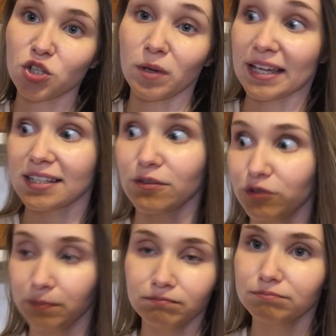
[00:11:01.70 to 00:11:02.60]
to it except
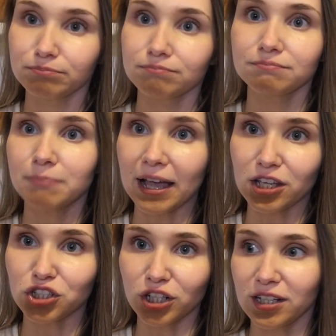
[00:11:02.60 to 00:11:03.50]
for
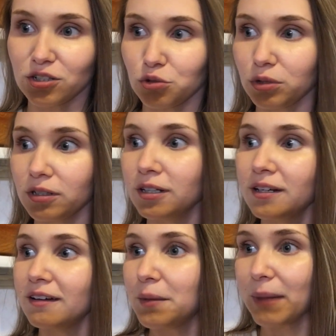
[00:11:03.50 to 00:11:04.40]
package it into a
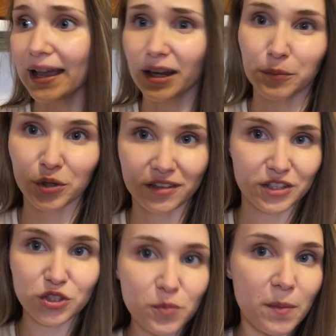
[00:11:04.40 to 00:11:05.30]
packet and put it in
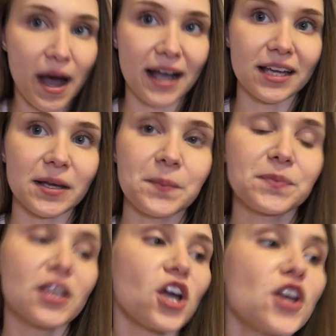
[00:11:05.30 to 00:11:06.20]
the supermarket.
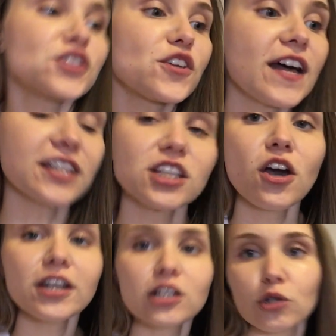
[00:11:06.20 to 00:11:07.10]
So that's the
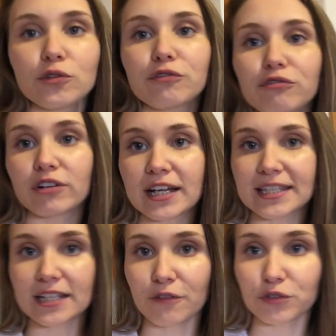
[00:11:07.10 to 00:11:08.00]
kind of gluten-free
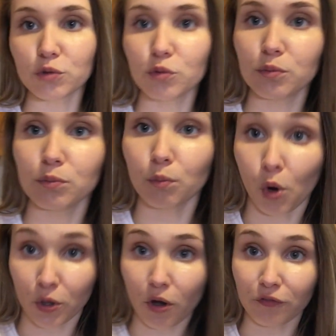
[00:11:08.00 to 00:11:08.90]
stuff you
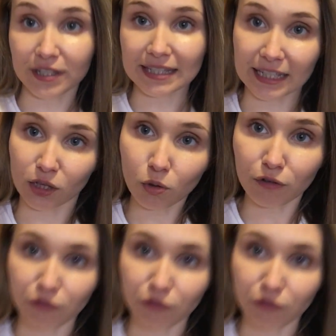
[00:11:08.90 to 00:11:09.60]
want to obviously look